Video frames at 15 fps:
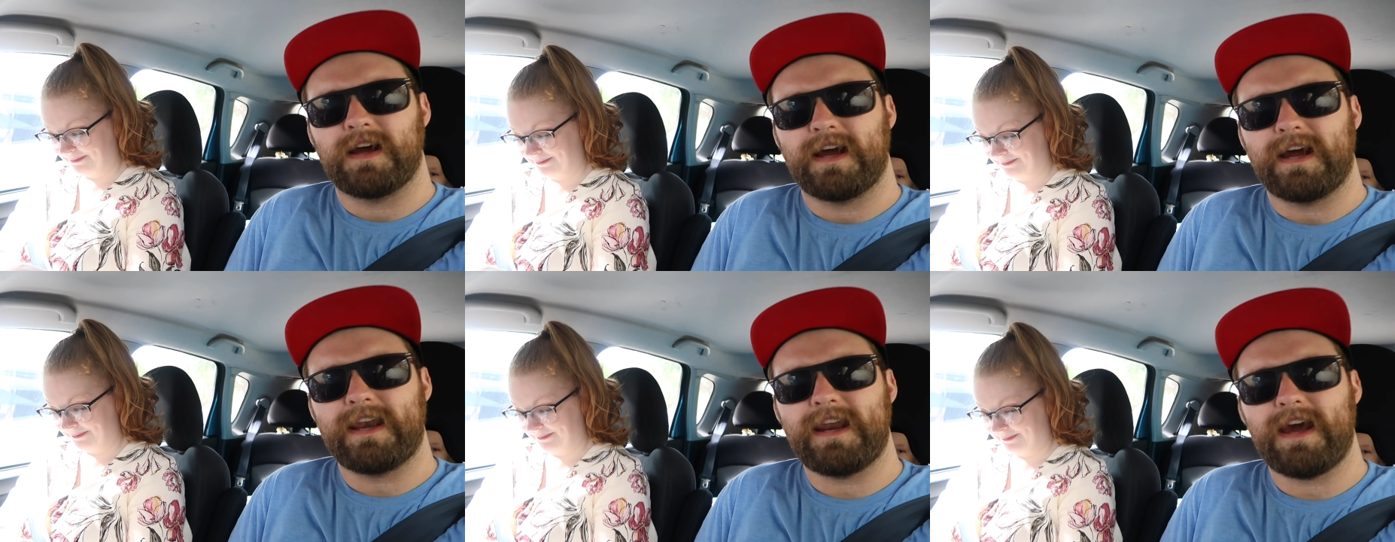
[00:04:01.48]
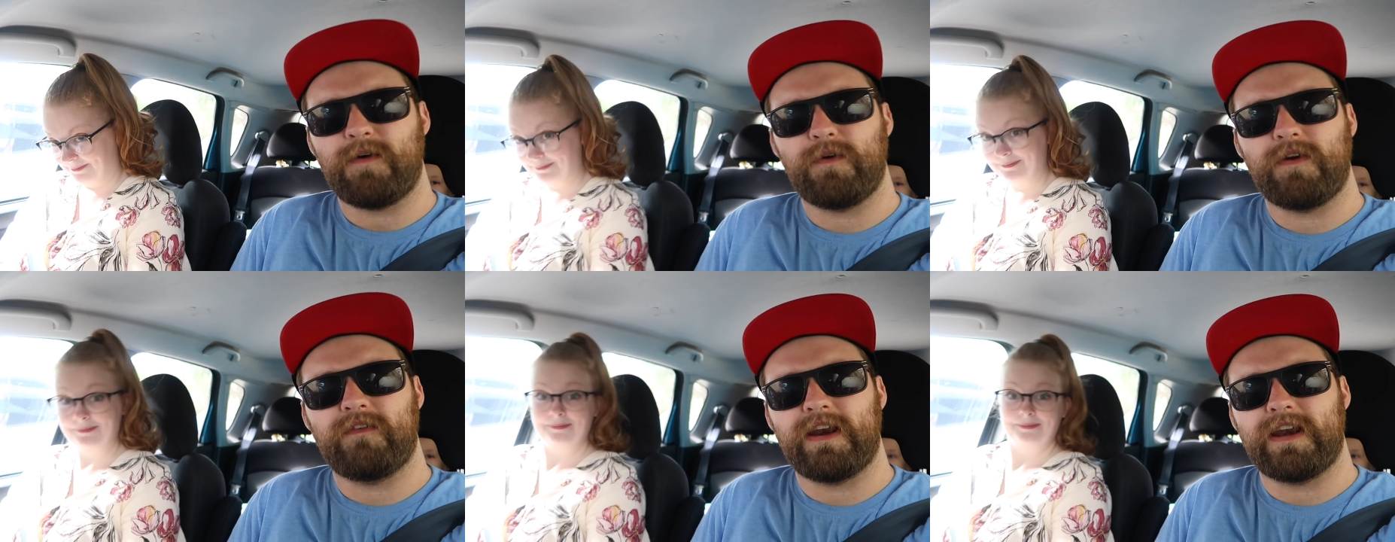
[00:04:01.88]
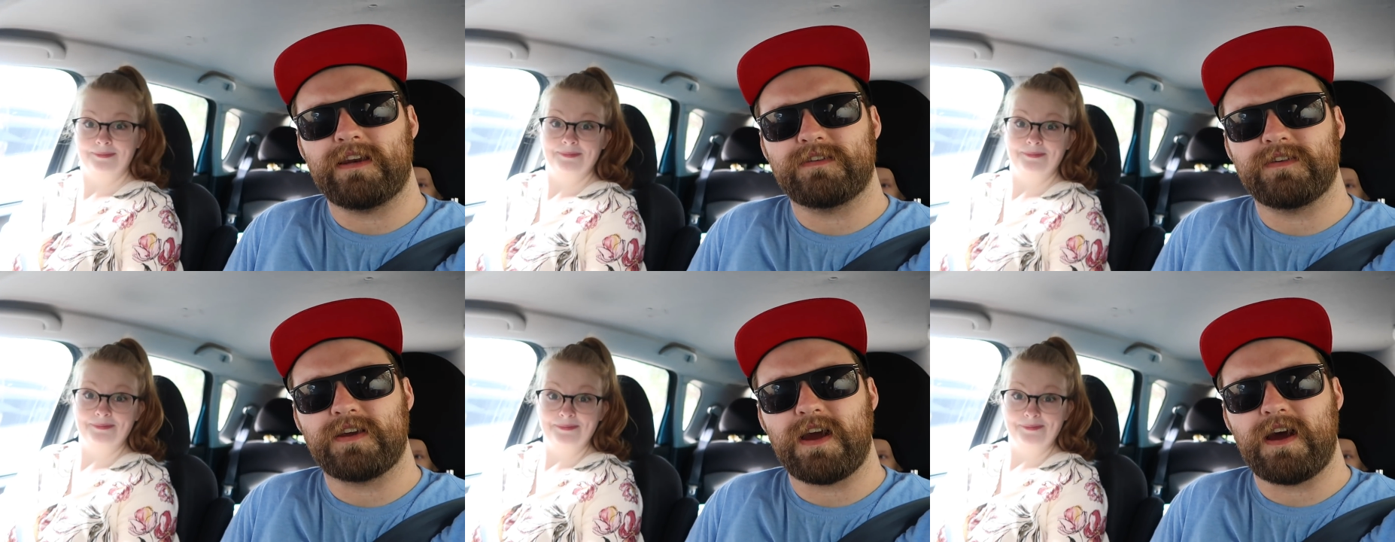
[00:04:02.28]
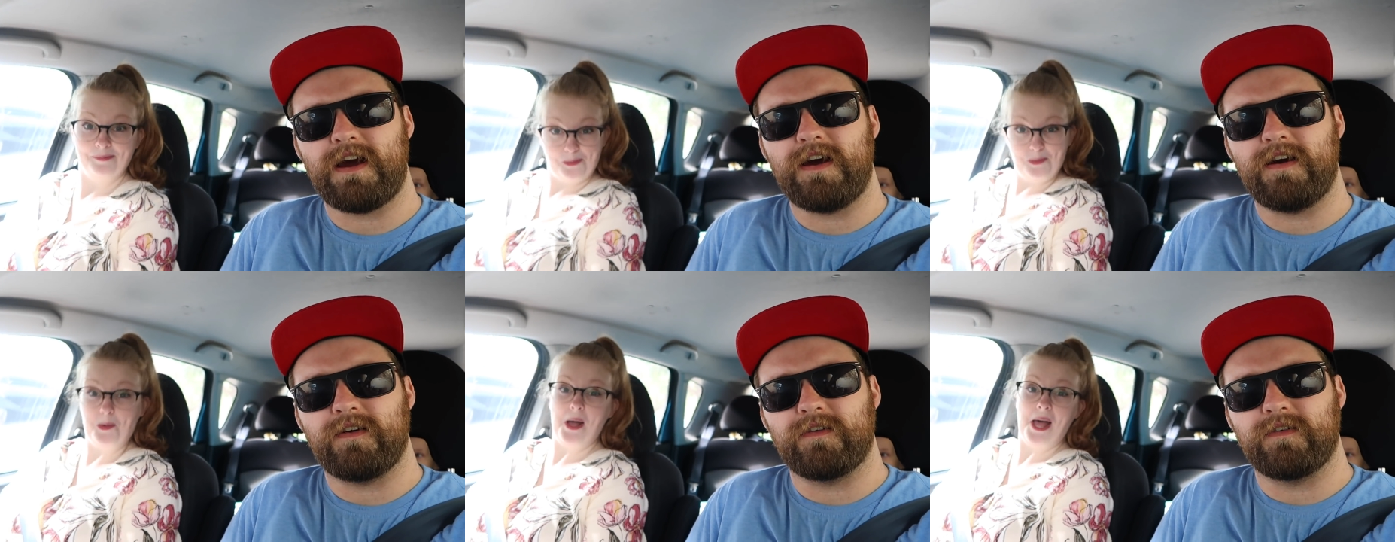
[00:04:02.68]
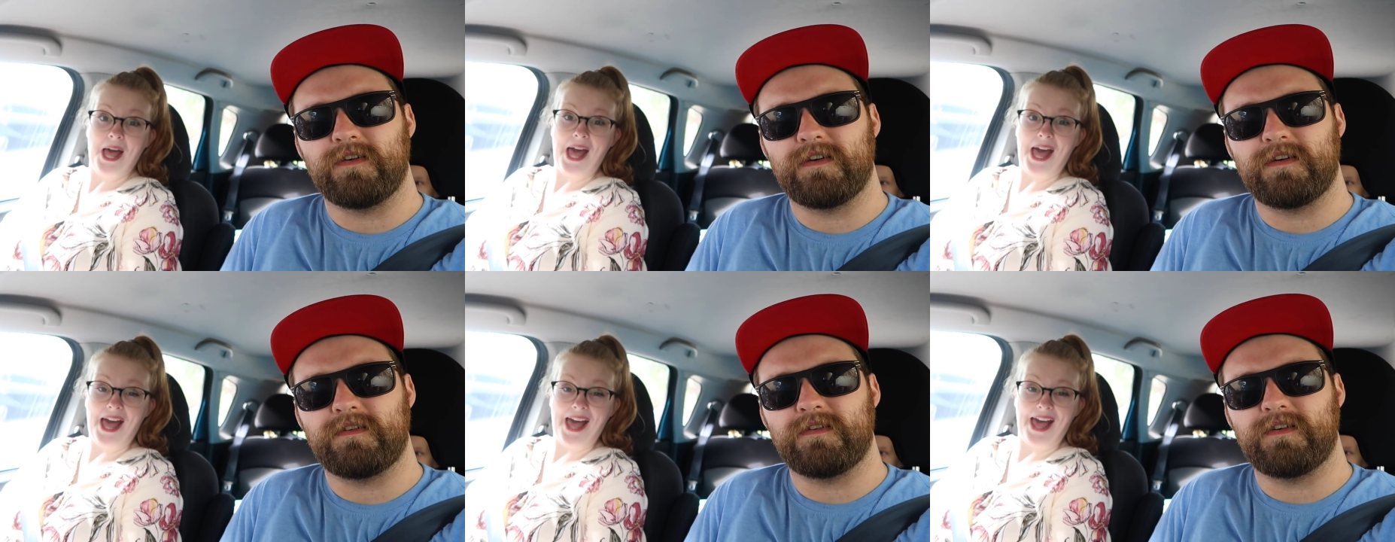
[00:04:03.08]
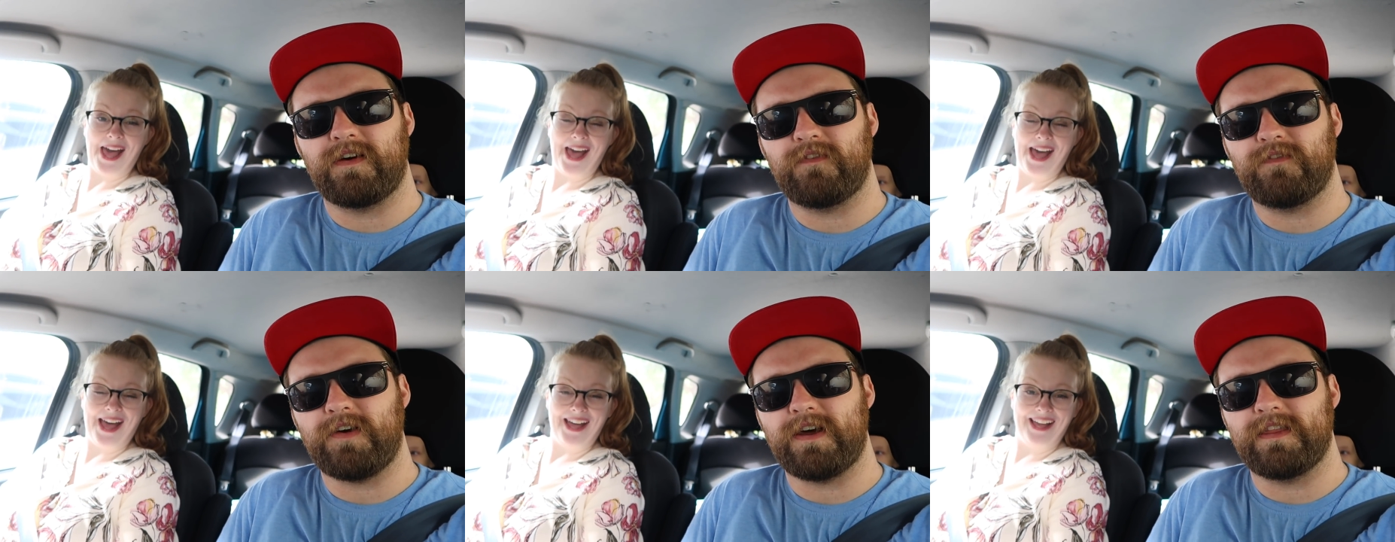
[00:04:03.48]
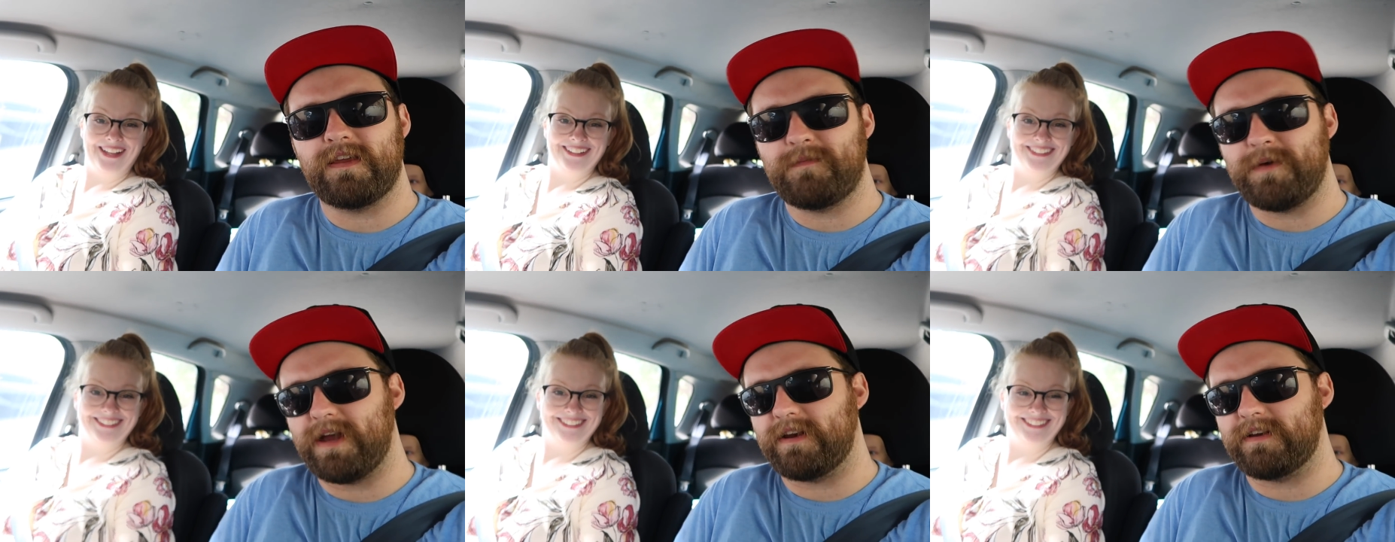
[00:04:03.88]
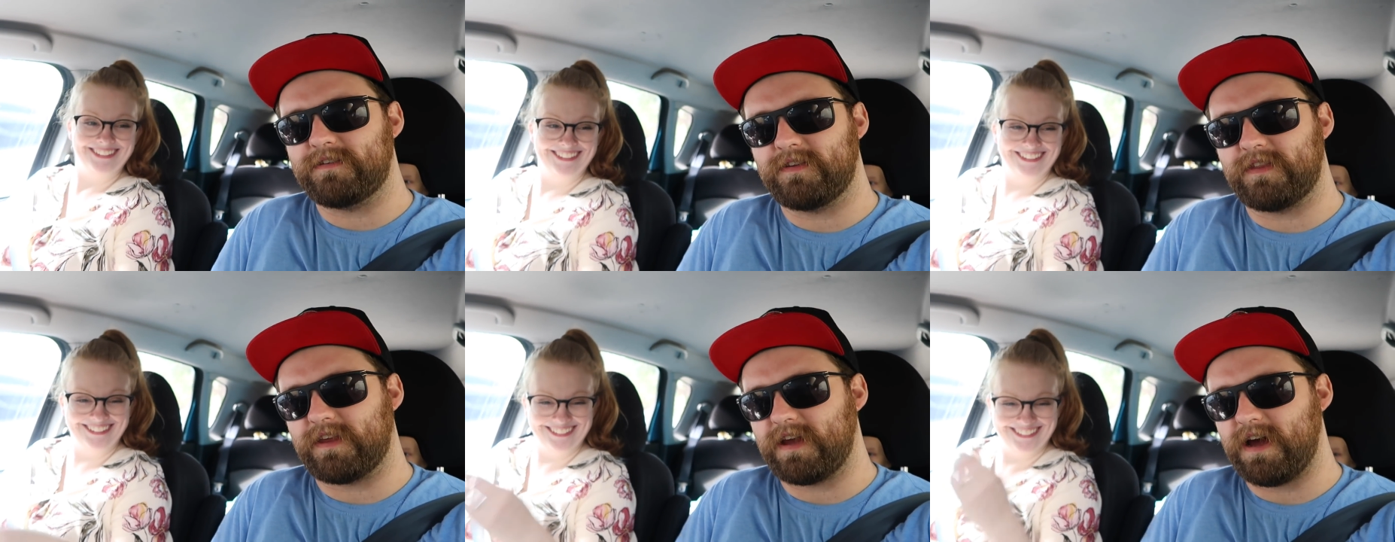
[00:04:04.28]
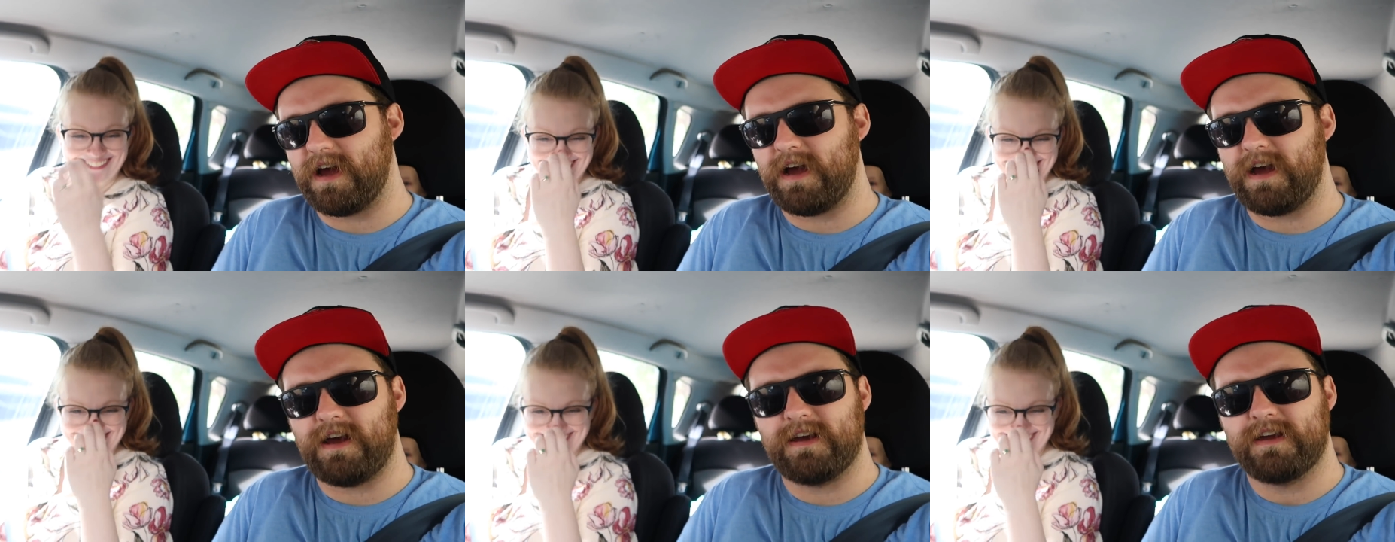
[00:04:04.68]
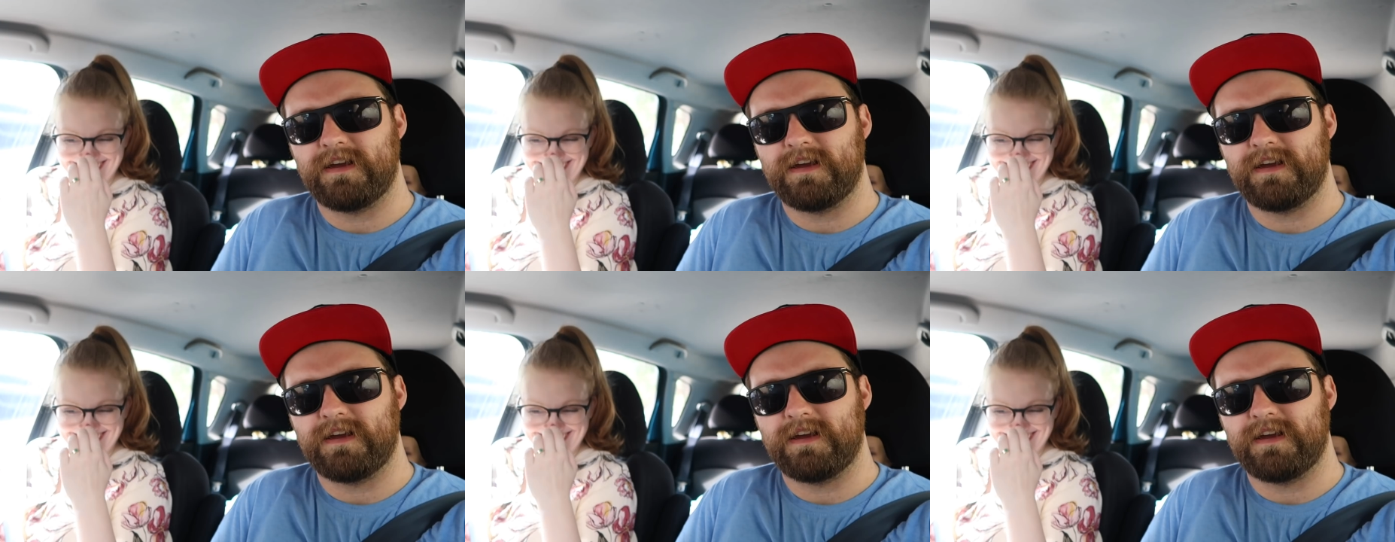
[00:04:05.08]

Speaker 1: and now we're ready to go. Yeah. We finally made it to the car.